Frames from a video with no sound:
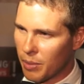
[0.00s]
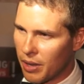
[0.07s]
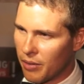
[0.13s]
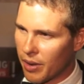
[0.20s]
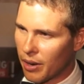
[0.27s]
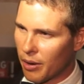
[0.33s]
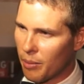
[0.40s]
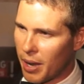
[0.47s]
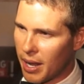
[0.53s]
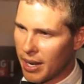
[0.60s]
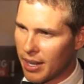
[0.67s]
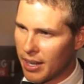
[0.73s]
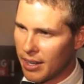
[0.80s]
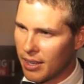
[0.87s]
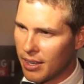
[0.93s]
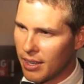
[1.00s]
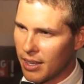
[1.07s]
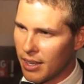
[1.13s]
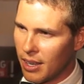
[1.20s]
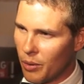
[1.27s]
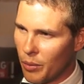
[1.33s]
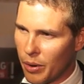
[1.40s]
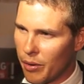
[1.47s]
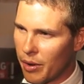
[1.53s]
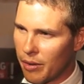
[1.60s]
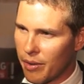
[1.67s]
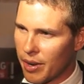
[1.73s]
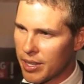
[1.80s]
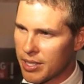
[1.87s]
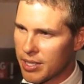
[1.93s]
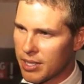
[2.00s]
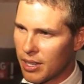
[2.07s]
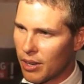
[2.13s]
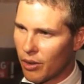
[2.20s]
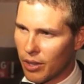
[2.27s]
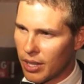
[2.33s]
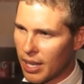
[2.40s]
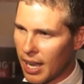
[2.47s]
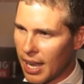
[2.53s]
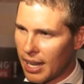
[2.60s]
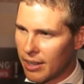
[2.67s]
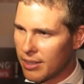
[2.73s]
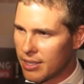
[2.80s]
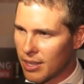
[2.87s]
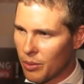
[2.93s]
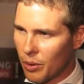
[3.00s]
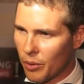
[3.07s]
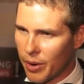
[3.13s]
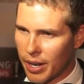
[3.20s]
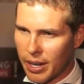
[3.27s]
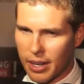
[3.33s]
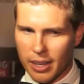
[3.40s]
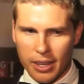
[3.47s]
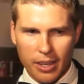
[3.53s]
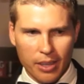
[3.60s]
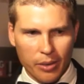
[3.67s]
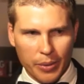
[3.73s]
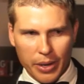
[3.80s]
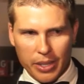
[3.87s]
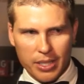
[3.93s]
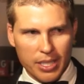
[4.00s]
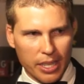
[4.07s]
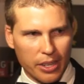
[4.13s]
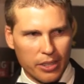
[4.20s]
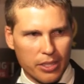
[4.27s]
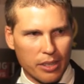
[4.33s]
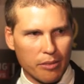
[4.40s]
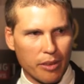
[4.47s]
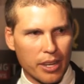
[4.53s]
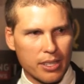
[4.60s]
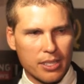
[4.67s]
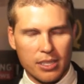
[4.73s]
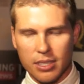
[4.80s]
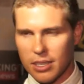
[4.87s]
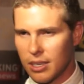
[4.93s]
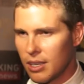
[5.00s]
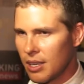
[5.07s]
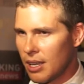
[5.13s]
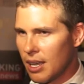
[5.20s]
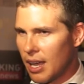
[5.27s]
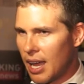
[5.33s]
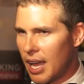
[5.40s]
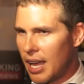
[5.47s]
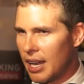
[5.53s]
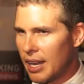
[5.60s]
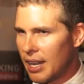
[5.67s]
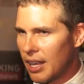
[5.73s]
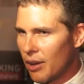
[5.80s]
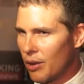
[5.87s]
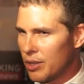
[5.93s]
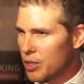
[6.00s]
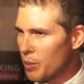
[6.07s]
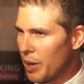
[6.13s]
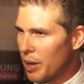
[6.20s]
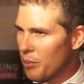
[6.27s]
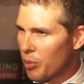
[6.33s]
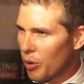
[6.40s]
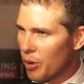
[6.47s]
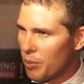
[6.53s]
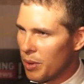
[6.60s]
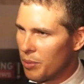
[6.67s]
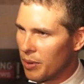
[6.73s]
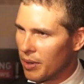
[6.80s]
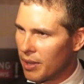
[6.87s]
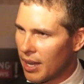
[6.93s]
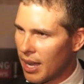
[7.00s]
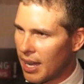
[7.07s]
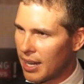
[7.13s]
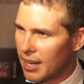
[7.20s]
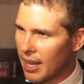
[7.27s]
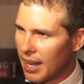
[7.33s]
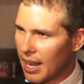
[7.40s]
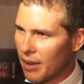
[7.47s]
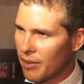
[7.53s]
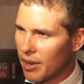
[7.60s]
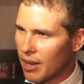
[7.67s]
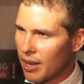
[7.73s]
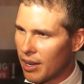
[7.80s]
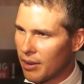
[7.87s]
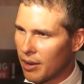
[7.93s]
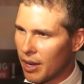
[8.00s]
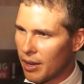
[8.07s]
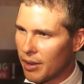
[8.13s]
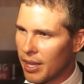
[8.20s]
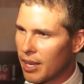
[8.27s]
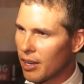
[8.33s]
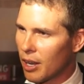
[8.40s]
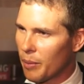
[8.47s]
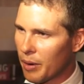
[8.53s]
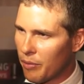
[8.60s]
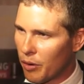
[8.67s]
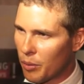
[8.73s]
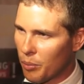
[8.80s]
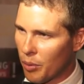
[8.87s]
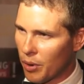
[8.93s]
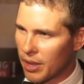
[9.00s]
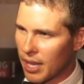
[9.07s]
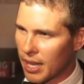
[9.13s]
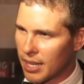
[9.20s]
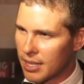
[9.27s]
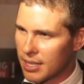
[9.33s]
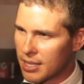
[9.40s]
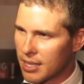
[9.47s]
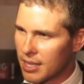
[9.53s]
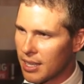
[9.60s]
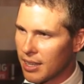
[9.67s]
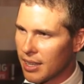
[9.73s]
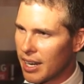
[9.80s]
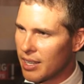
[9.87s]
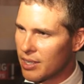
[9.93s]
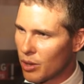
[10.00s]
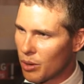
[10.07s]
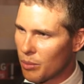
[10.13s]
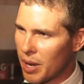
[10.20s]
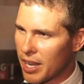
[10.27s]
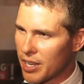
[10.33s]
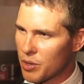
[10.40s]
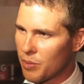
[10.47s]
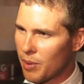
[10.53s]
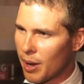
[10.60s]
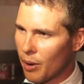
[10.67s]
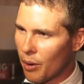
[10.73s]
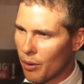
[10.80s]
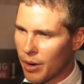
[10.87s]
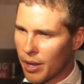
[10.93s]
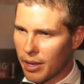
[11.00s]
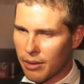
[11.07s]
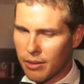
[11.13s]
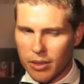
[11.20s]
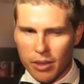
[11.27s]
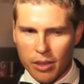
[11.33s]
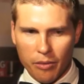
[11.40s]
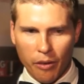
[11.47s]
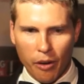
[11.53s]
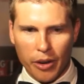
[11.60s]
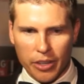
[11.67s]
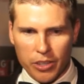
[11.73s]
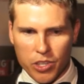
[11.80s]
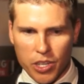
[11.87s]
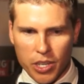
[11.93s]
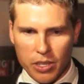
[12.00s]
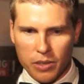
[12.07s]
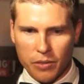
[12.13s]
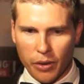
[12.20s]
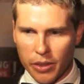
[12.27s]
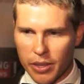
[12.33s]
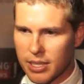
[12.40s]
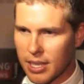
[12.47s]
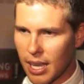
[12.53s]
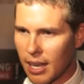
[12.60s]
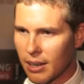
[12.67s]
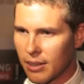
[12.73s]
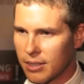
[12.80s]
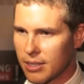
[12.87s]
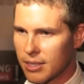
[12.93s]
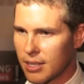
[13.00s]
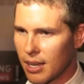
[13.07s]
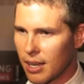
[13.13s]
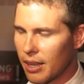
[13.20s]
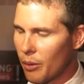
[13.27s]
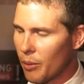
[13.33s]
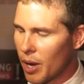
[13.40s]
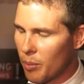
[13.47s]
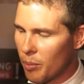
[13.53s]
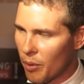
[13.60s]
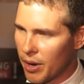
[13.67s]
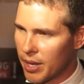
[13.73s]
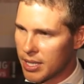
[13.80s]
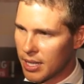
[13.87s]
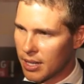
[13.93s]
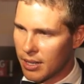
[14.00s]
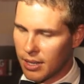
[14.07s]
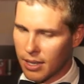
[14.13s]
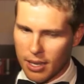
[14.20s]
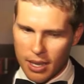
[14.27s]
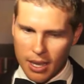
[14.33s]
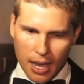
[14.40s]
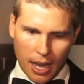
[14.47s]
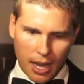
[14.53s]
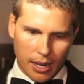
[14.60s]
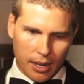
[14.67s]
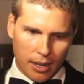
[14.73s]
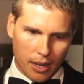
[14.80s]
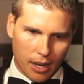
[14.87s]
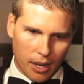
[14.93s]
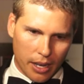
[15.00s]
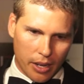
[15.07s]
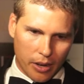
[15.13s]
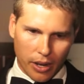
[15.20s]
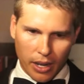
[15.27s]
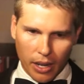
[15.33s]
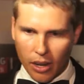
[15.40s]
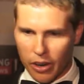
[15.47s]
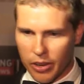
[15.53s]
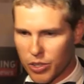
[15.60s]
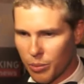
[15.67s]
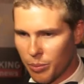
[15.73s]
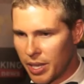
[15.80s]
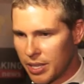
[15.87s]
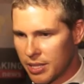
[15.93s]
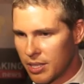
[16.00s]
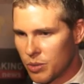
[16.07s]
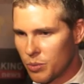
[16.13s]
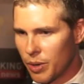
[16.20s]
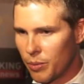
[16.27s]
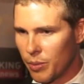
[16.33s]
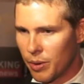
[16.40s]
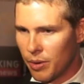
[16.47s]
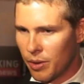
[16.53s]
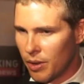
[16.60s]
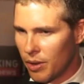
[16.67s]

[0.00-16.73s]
believing in our mandate. We reinvest in all the islands that we're in, continue to invest, and ultimately employ people and, and have an economic footprint that is that is unmatched by earning foreign exchange for these islands uh, that we operate in. And uh, you know, on a larger basis, we, we,